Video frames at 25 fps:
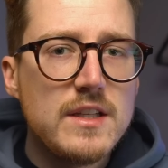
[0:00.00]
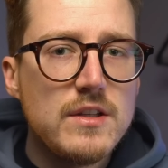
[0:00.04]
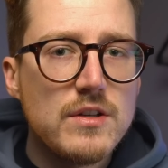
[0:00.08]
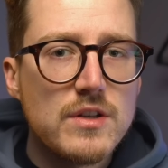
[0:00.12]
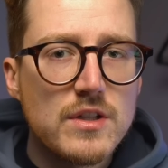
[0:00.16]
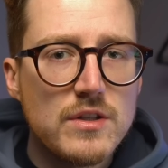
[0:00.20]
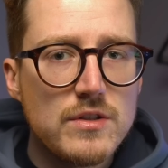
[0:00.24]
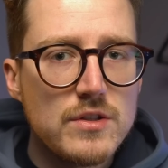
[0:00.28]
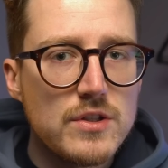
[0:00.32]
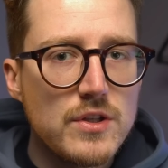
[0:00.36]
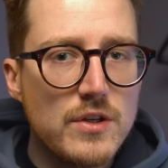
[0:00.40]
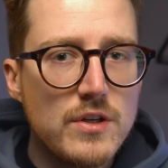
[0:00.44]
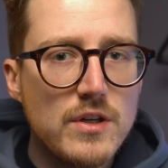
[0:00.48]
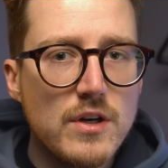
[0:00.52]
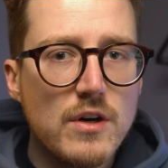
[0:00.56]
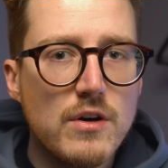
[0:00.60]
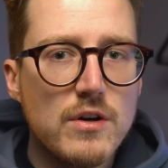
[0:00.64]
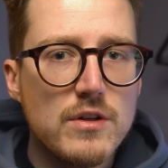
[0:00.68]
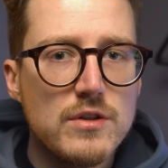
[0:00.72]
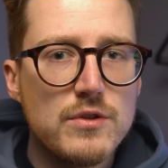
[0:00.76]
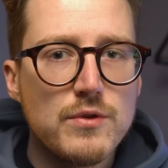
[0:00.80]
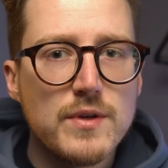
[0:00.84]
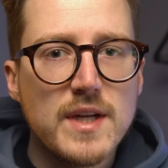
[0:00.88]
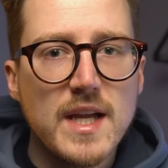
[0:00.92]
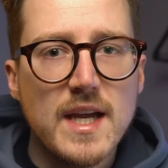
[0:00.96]
you can do it
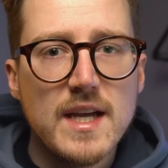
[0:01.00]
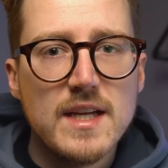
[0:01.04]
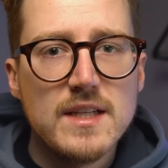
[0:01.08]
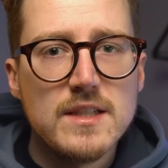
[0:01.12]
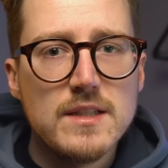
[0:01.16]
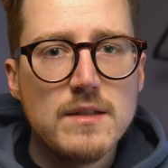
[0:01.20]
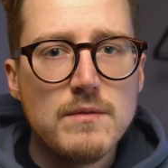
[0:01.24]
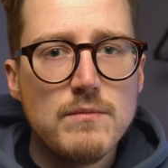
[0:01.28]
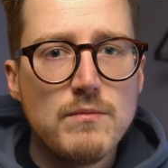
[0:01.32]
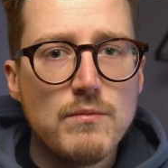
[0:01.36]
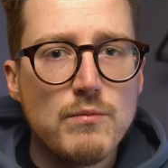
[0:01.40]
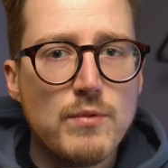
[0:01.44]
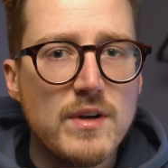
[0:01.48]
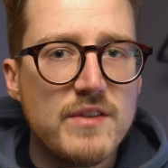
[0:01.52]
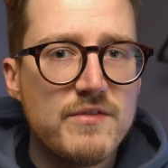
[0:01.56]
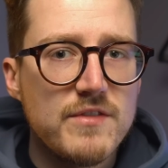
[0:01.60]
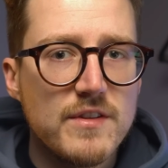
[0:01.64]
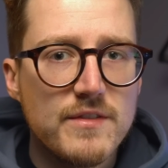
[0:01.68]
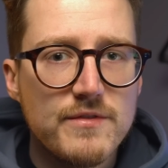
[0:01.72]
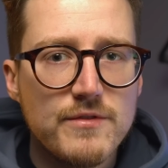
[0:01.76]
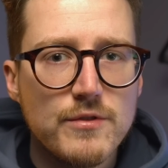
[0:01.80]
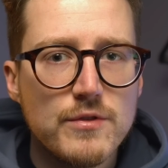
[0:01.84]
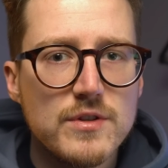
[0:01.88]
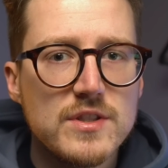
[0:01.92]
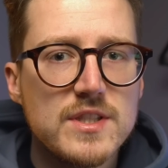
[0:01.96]
on location with your
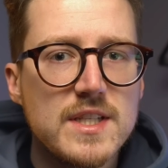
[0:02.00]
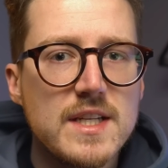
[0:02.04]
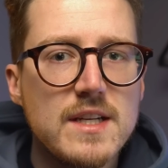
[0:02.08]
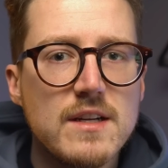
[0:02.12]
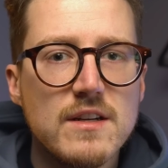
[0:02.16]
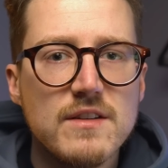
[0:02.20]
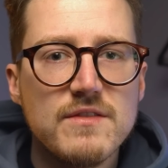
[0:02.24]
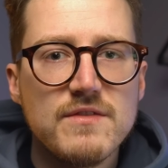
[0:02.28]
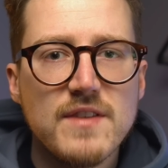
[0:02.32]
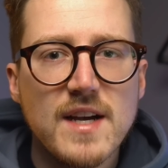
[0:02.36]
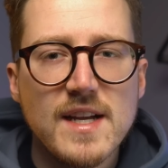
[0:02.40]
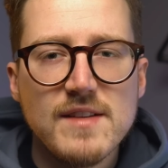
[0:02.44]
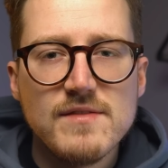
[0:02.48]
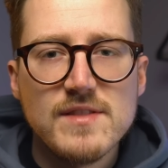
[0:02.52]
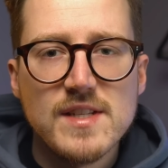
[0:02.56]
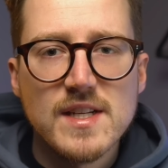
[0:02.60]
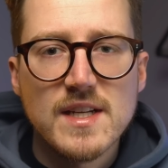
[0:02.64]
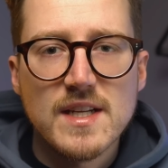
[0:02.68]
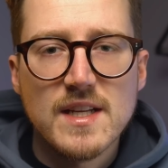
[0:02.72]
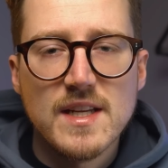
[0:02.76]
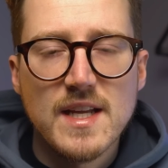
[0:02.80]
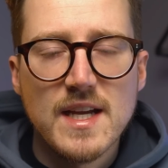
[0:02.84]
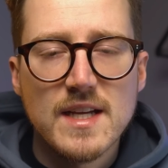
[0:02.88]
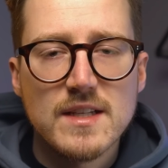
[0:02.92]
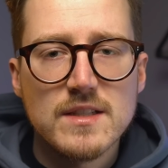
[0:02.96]
4G or 5G
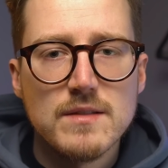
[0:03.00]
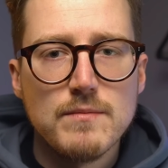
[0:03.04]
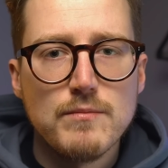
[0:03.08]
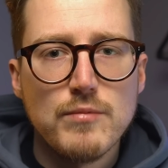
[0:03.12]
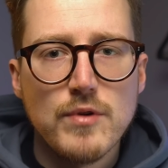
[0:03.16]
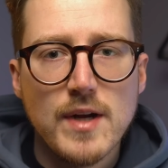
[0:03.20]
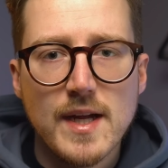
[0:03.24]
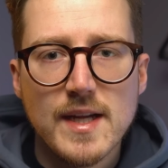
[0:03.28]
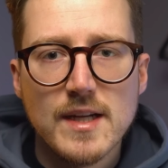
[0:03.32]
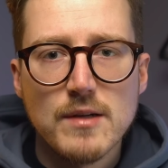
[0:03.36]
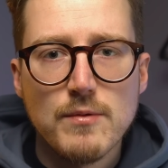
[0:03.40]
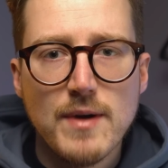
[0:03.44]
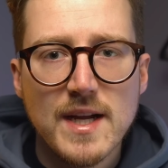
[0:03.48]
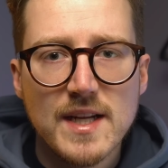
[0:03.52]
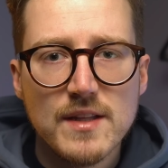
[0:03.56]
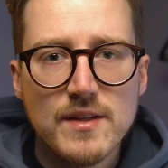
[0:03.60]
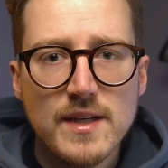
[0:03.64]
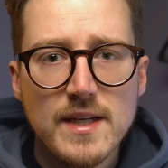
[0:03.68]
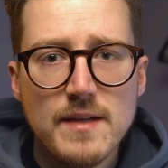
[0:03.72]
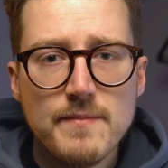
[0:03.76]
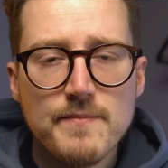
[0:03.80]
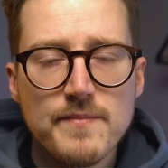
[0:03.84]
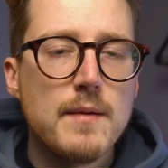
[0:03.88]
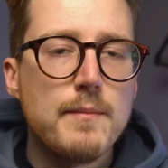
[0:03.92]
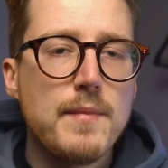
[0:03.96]
connection pretty
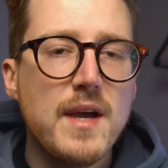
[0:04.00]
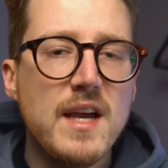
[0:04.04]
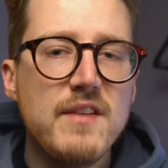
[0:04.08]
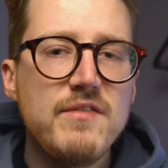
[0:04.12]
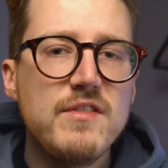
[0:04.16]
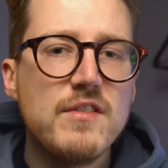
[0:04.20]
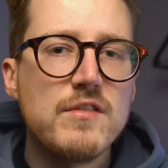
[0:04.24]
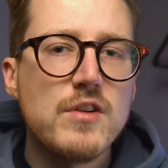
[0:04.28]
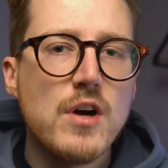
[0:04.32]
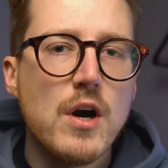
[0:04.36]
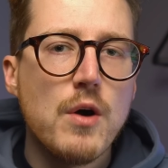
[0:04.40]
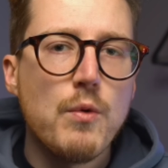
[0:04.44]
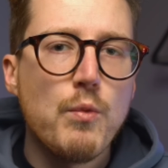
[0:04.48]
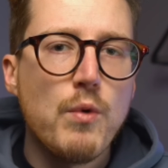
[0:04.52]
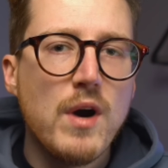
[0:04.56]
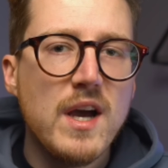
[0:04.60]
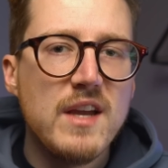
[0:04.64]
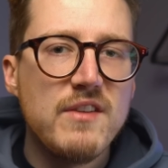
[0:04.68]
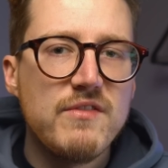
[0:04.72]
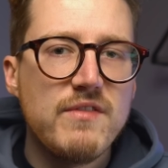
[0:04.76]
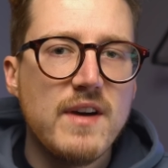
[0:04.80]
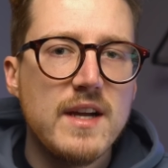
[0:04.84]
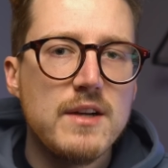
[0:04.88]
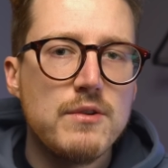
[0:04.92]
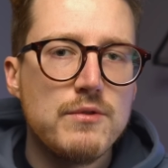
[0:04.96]
quickly, but if you've got a
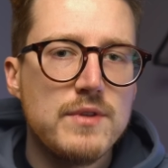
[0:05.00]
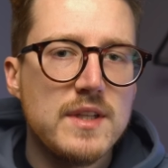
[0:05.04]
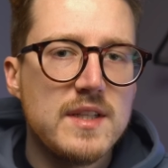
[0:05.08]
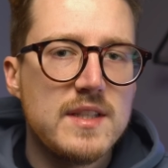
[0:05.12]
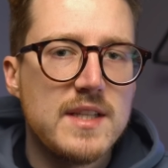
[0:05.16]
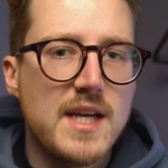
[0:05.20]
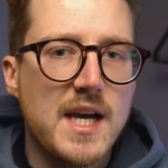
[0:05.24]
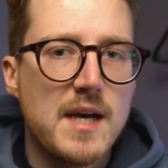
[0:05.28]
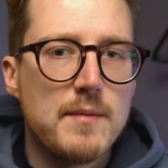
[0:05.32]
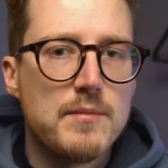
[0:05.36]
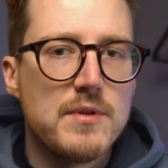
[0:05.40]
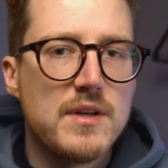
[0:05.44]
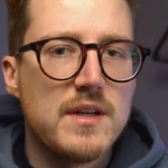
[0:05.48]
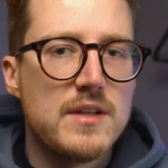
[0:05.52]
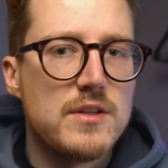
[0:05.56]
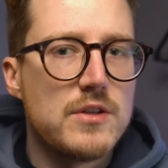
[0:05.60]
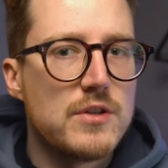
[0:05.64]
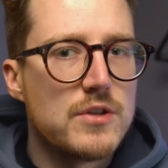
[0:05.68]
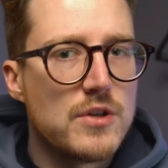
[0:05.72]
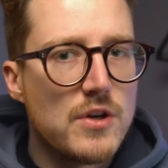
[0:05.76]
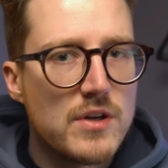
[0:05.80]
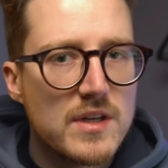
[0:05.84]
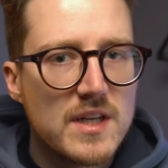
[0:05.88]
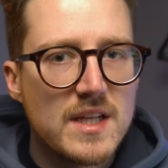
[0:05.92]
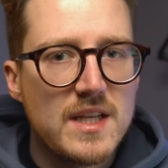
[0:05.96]
Wi-Fi only tablet and you're
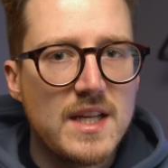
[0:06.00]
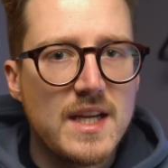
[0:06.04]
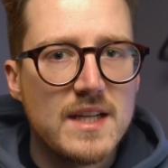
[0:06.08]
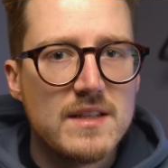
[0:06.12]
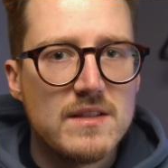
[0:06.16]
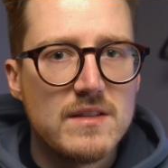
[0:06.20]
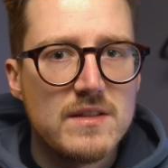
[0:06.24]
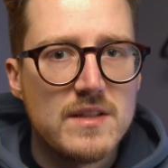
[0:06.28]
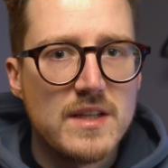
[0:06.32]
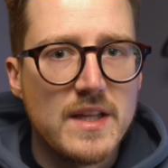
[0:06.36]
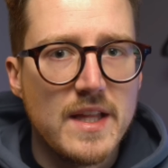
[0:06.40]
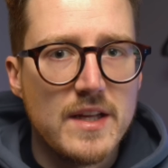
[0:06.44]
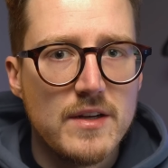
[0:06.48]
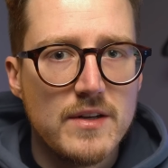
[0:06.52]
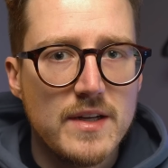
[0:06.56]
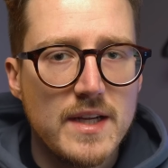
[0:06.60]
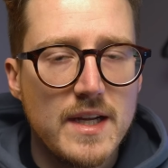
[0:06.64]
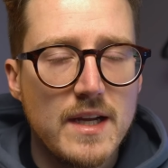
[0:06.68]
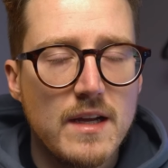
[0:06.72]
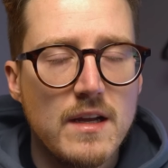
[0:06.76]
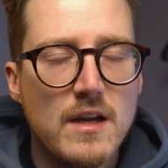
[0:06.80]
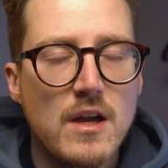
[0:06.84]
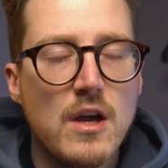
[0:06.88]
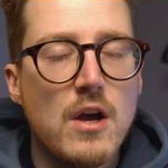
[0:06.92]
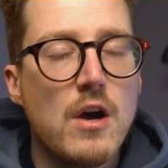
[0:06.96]
not connected to the
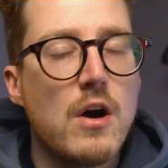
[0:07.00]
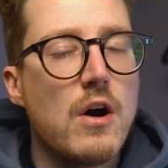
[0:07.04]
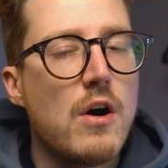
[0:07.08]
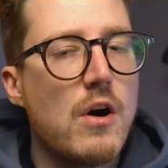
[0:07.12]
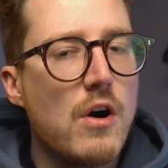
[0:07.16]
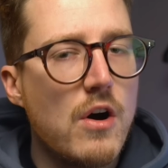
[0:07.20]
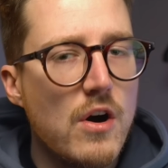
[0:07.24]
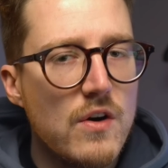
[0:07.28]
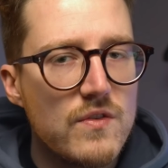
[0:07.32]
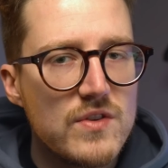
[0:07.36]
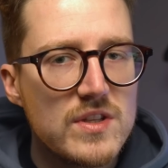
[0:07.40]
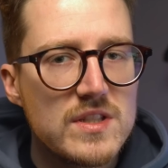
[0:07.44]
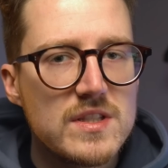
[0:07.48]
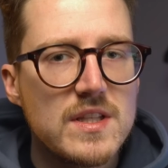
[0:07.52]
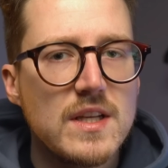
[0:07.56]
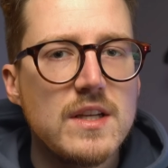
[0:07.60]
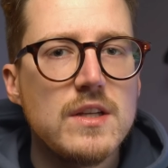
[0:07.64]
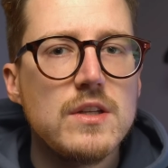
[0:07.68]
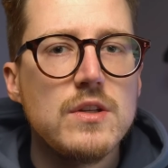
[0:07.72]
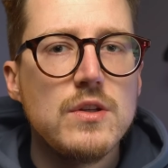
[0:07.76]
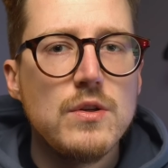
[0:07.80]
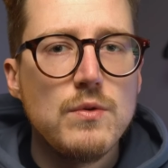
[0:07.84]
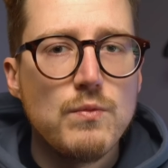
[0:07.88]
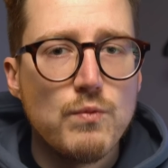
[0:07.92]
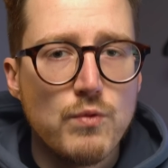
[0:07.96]
internet, obviously
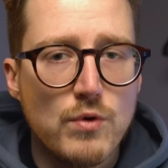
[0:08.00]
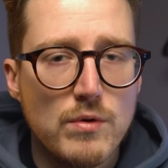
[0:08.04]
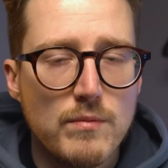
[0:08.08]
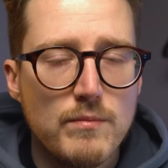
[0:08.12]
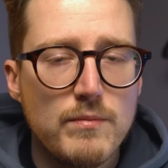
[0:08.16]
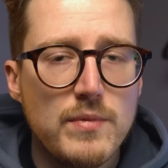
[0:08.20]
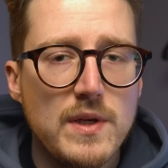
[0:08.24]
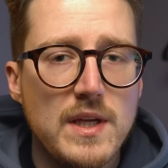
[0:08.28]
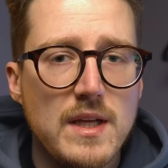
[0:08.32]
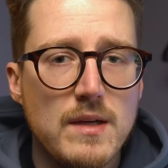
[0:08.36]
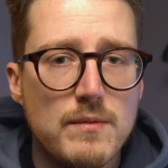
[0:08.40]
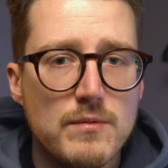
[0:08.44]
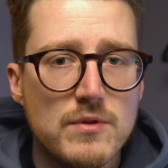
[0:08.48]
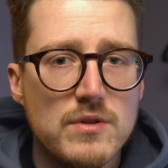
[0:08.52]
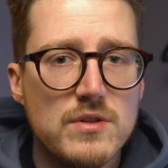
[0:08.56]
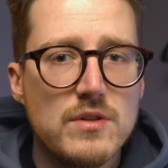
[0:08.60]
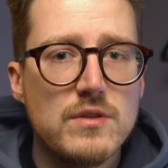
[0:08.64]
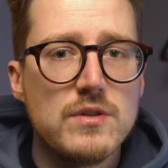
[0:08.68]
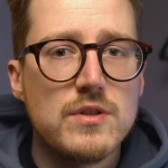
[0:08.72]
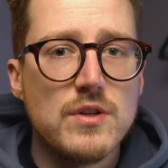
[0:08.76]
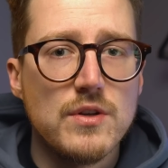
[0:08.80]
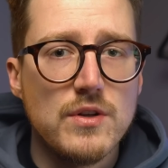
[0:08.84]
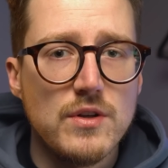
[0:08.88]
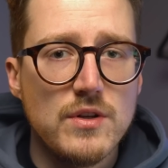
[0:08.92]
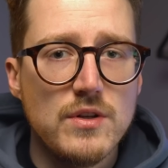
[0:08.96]
you won't be able to
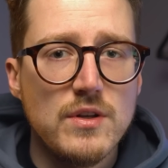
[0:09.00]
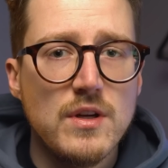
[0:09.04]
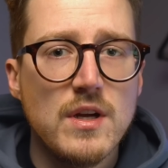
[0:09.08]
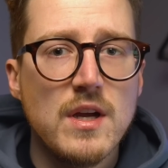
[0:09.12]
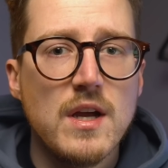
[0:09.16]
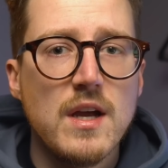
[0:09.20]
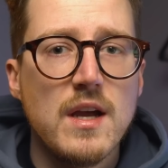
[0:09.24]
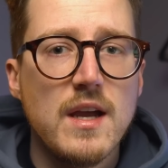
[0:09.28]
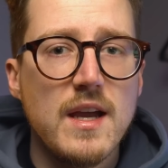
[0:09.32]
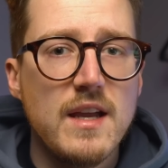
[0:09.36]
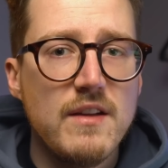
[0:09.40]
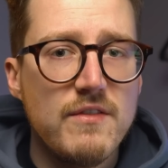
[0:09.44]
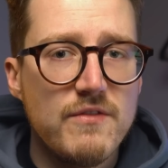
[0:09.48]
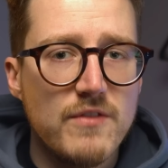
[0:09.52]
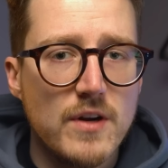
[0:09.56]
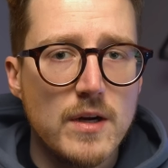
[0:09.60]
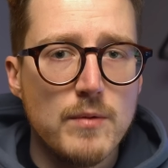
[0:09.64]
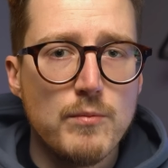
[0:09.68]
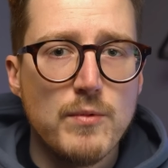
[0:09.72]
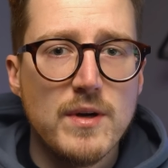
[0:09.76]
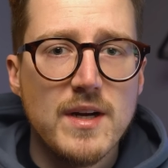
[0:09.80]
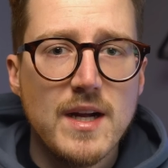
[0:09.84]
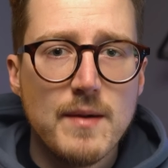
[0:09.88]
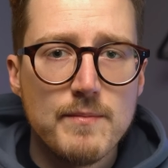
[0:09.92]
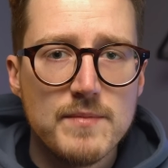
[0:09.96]
do a
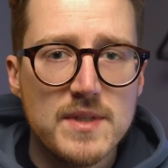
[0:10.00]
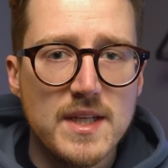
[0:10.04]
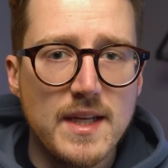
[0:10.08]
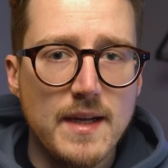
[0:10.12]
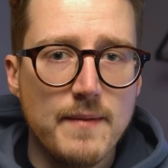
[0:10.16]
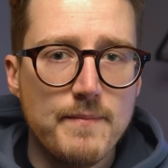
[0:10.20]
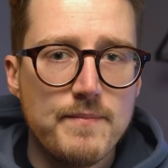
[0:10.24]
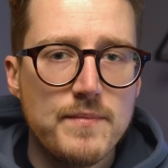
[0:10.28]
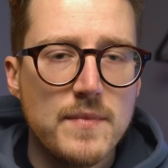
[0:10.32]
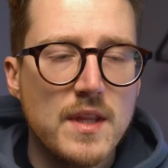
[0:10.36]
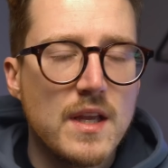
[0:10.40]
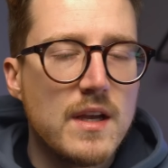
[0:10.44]
firmware update.